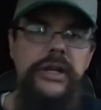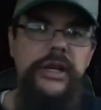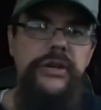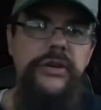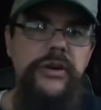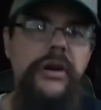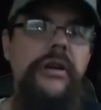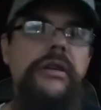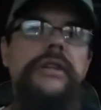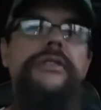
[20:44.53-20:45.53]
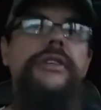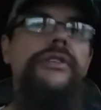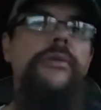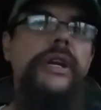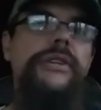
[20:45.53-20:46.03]
in your current
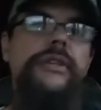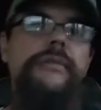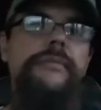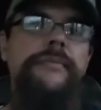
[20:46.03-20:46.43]
situation,